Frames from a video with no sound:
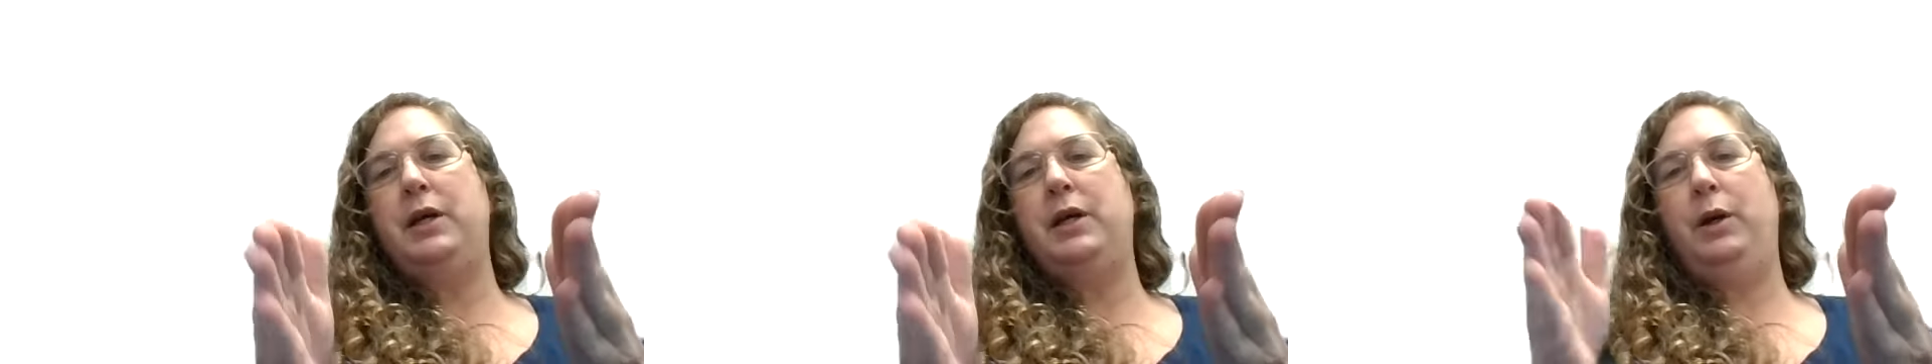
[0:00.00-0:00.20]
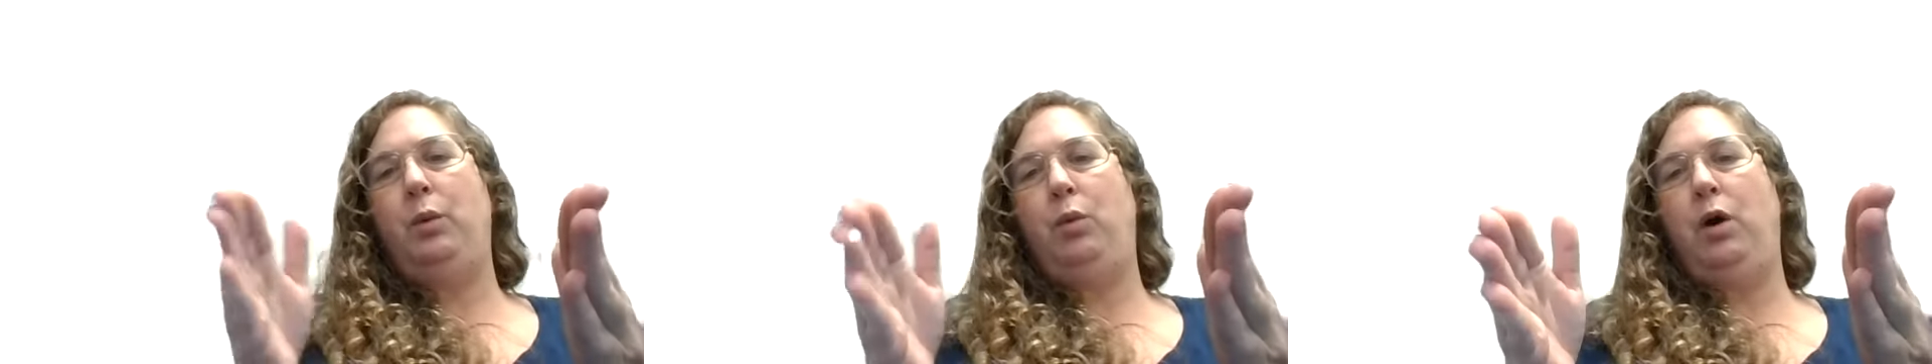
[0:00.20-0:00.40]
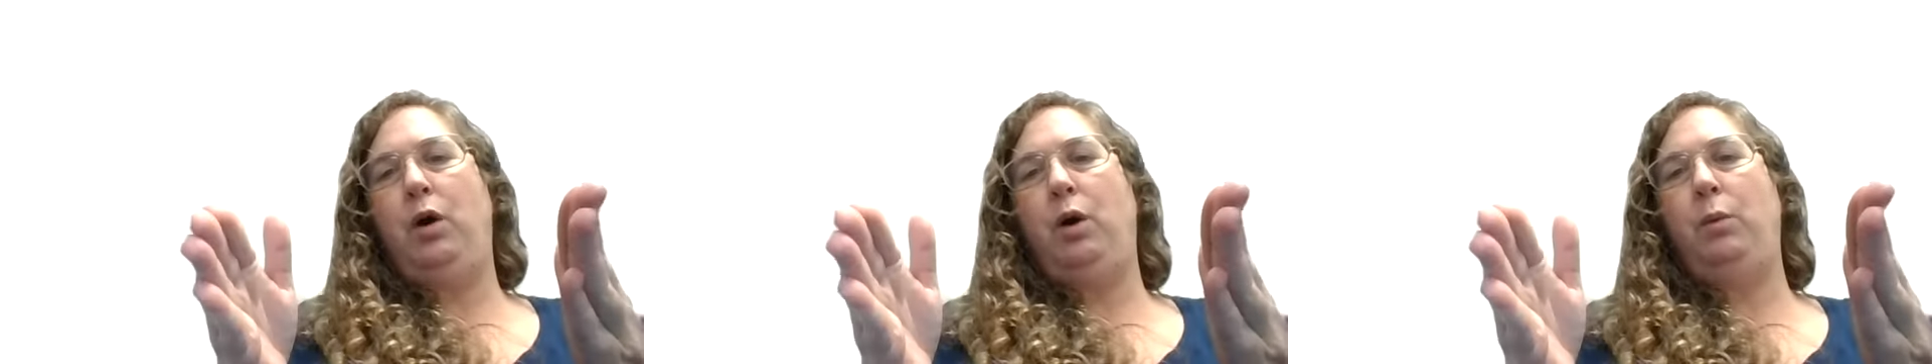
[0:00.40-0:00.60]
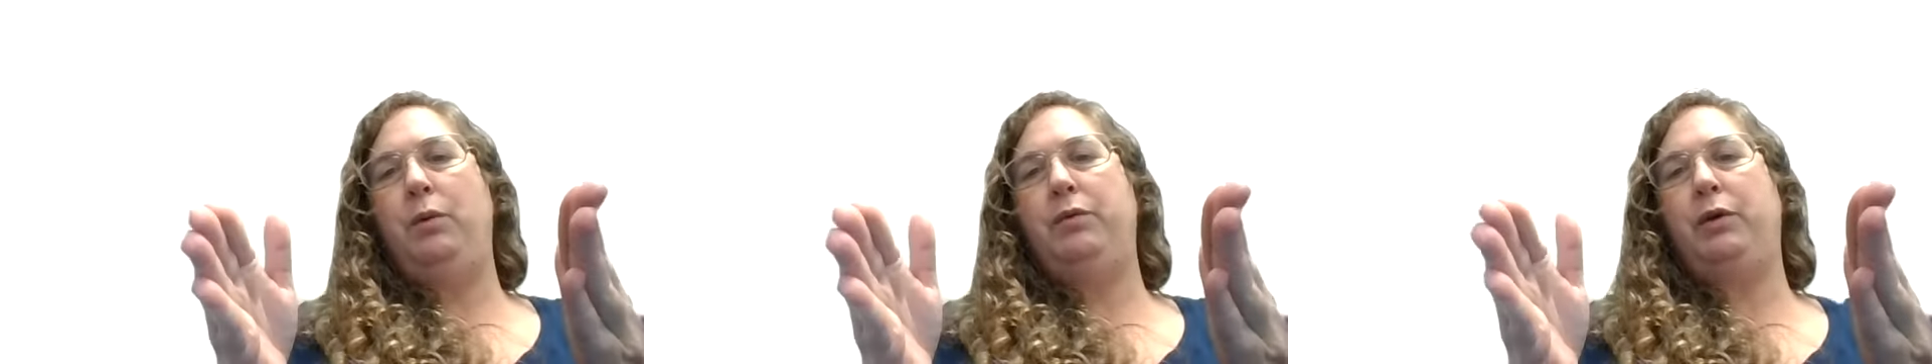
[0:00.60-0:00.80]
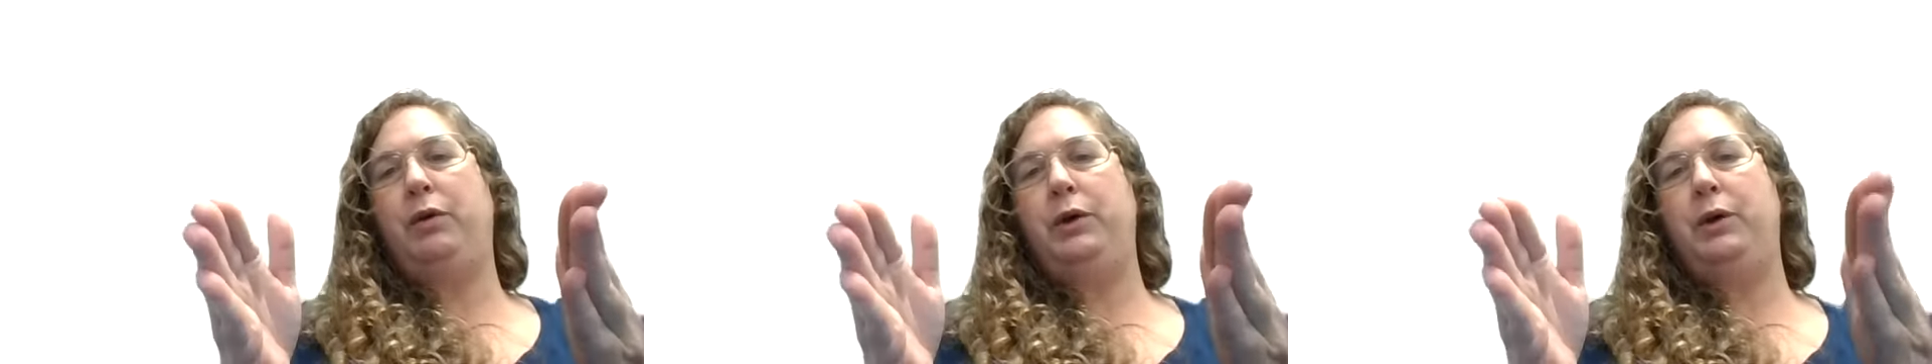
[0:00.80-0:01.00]
in a row
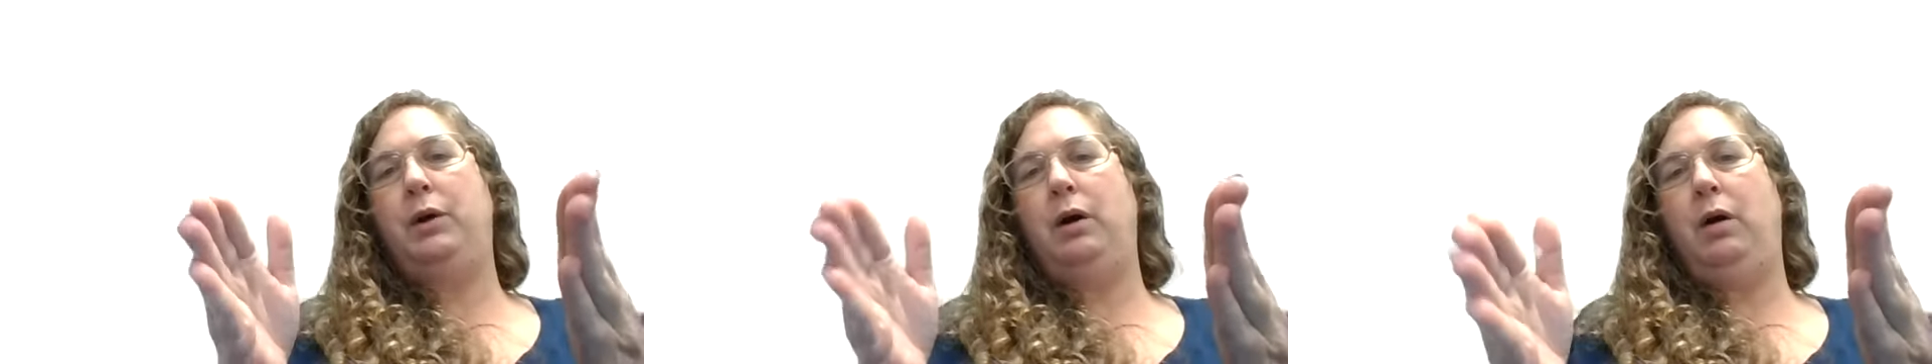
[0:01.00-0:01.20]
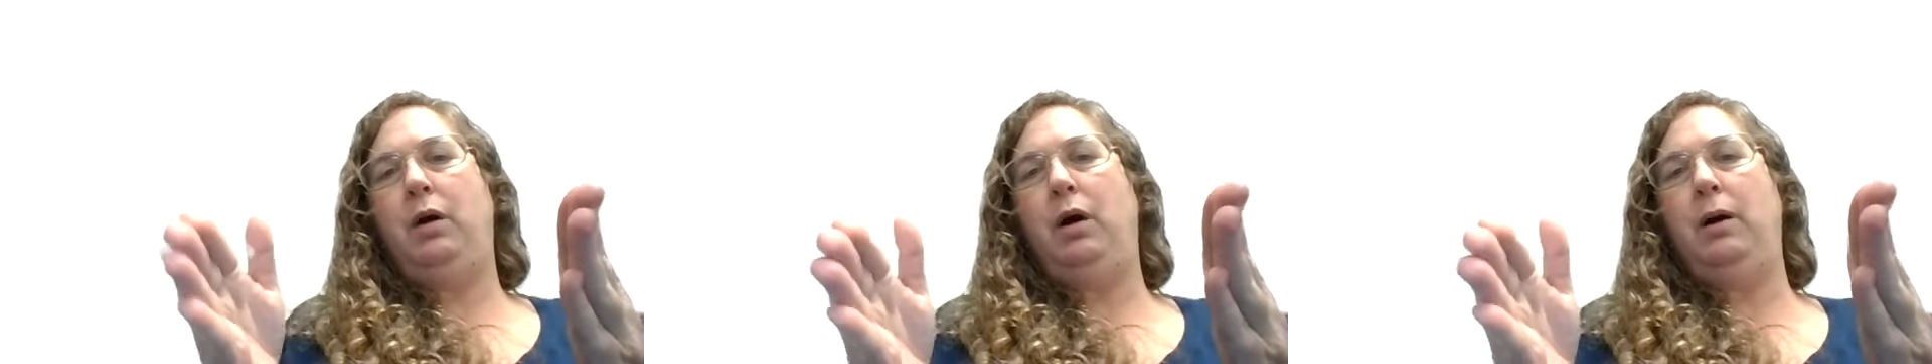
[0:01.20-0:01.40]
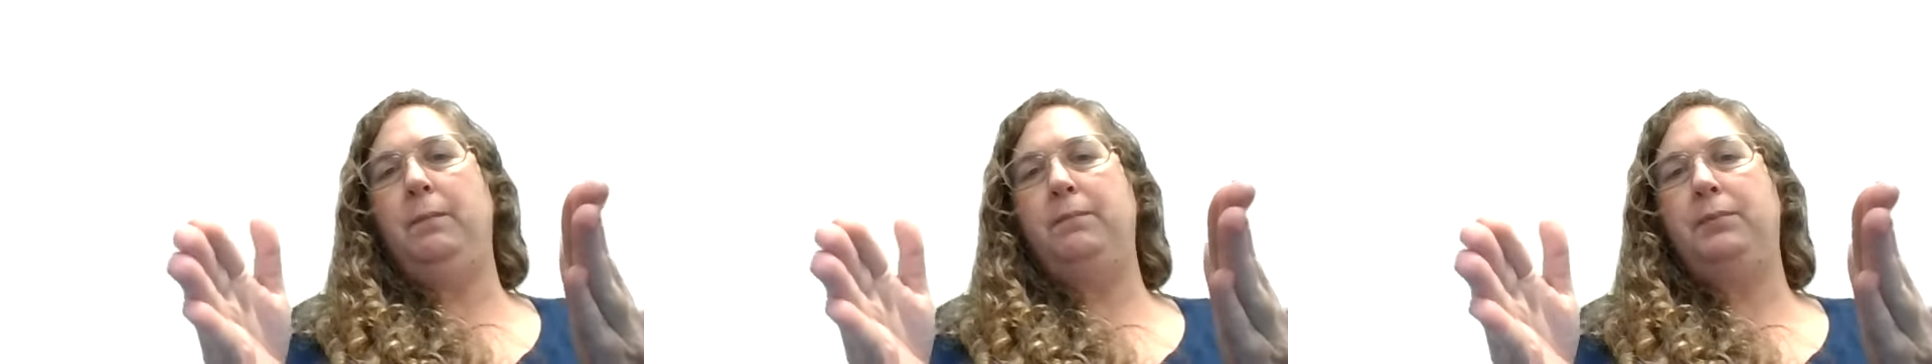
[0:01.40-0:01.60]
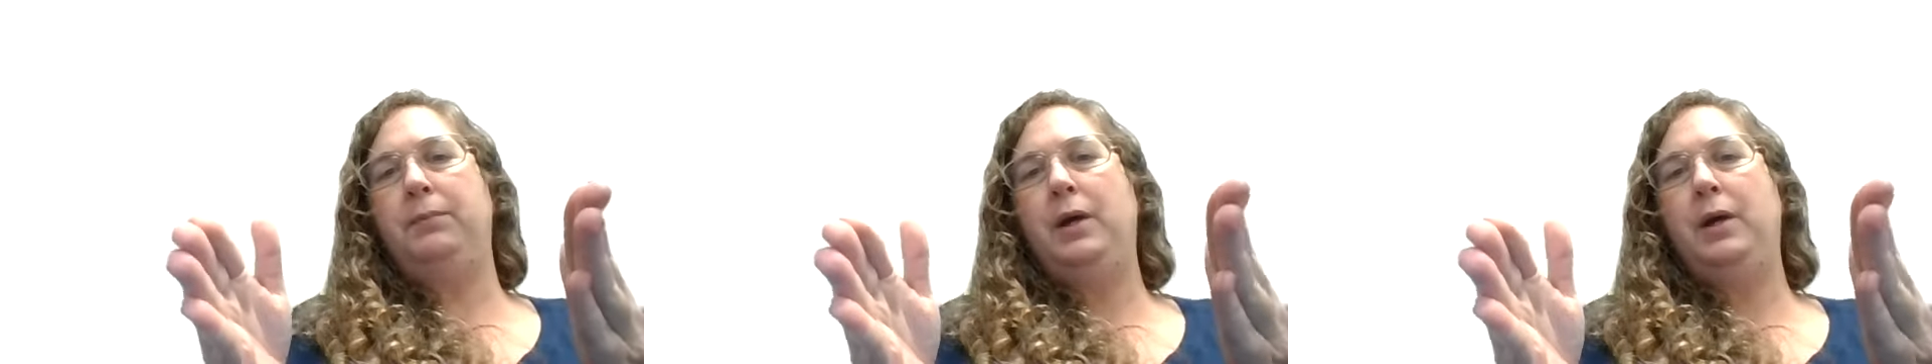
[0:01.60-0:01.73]
before you go on.